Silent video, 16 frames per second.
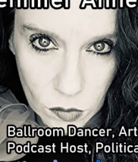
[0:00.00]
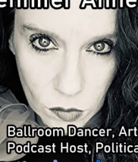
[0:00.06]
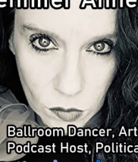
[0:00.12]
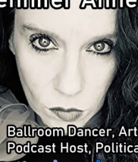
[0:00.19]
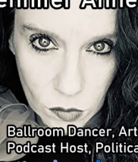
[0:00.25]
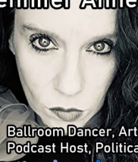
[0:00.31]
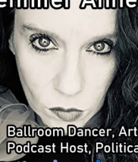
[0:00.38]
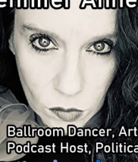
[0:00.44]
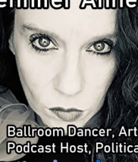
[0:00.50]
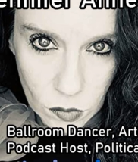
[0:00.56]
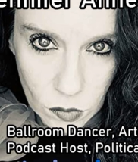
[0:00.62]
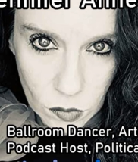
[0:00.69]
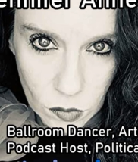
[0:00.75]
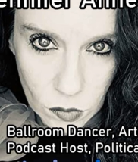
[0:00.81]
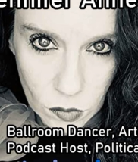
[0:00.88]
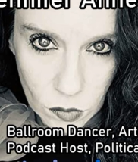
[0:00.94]

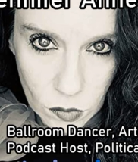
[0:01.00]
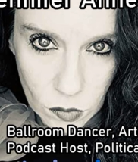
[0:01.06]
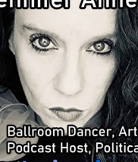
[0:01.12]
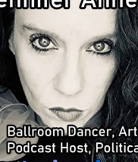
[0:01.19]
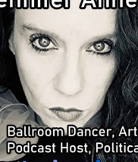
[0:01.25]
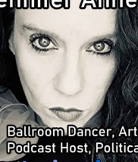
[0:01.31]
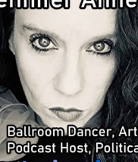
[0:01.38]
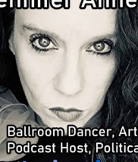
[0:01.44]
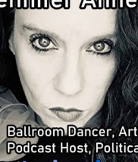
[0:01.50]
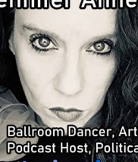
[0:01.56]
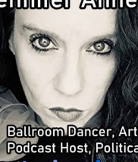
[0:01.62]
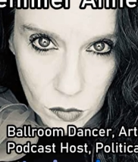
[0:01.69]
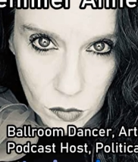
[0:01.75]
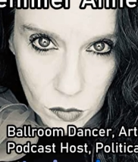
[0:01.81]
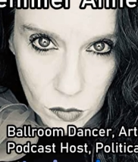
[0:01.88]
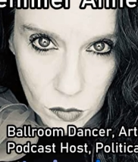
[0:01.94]

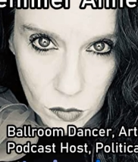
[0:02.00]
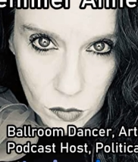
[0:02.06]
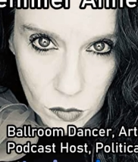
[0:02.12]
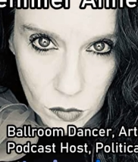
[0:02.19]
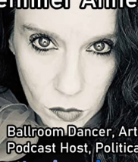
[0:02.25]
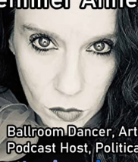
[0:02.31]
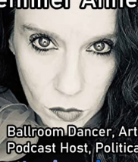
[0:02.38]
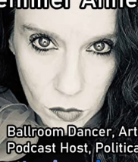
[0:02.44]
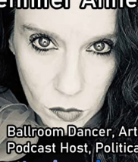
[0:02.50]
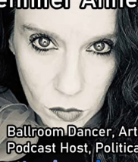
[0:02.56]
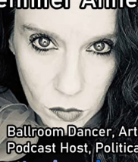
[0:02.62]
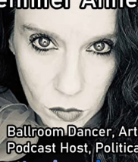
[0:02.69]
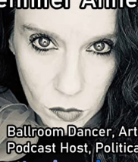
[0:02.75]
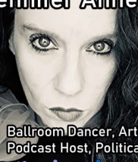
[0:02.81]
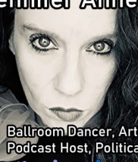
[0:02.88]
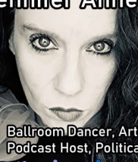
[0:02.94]

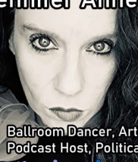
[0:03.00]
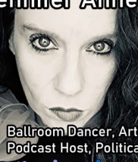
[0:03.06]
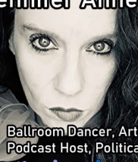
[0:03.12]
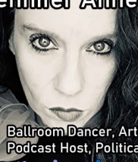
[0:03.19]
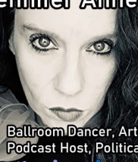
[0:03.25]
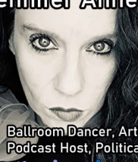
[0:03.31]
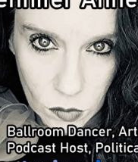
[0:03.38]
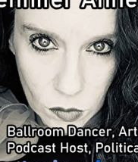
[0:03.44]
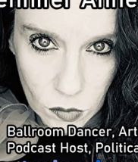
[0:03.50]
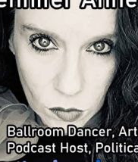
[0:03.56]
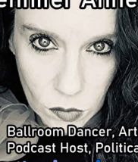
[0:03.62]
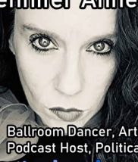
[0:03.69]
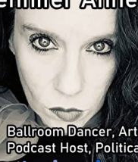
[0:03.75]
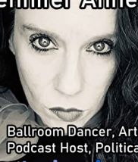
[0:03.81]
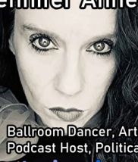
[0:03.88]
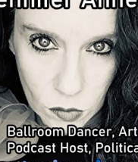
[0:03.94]

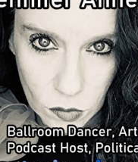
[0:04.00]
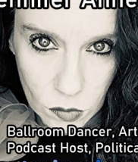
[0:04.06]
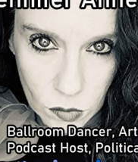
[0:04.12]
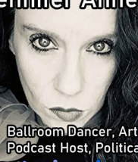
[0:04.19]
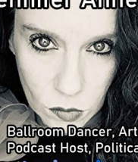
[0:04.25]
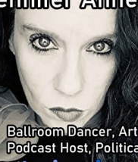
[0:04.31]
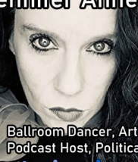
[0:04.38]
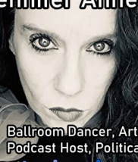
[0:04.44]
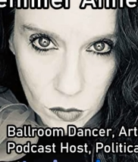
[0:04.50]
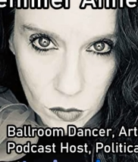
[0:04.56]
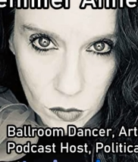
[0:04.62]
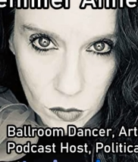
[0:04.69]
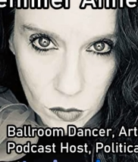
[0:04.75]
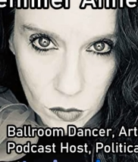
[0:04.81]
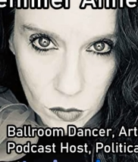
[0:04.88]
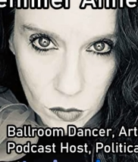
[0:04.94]

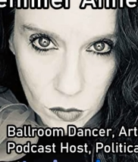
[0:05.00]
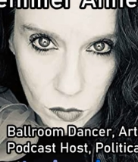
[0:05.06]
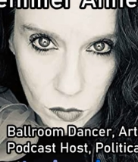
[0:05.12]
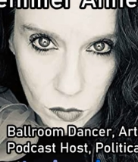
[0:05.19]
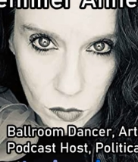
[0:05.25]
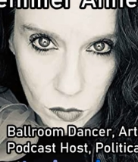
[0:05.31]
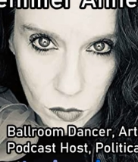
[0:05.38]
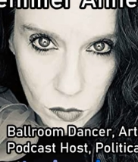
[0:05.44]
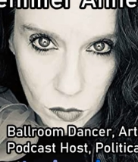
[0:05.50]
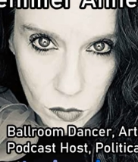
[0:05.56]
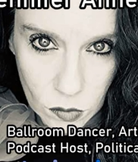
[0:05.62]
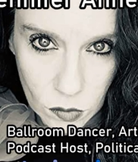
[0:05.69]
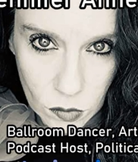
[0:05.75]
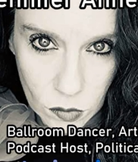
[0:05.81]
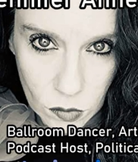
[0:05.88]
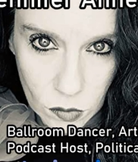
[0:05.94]

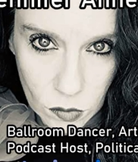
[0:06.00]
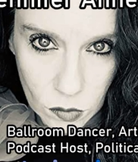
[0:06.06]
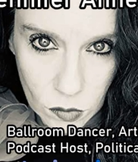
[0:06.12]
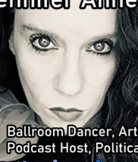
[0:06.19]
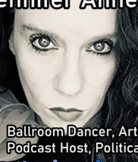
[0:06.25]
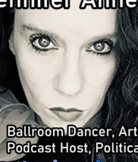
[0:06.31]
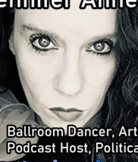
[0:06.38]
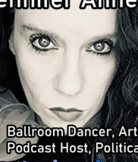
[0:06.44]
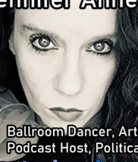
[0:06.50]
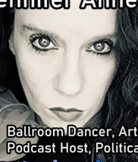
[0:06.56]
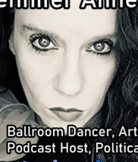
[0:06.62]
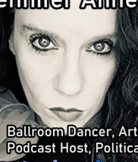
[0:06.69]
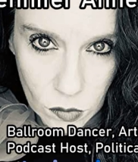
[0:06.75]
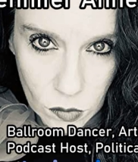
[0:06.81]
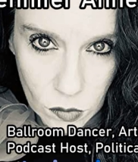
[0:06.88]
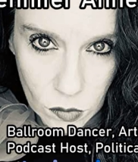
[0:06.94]

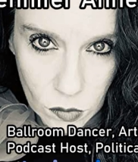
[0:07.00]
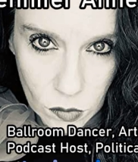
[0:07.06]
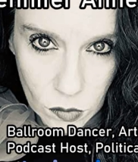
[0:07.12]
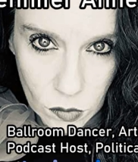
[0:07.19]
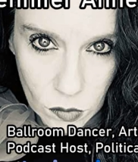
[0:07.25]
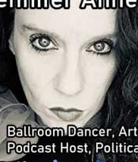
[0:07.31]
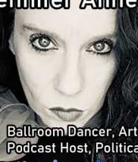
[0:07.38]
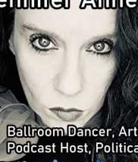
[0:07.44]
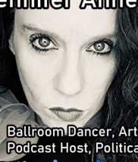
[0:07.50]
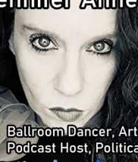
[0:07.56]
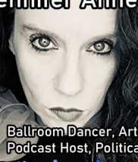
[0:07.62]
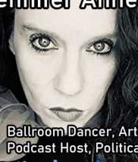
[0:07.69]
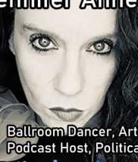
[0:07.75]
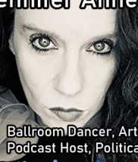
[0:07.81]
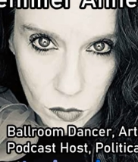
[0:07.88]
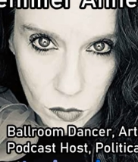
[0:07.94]
This is a still picture; no speech is visible.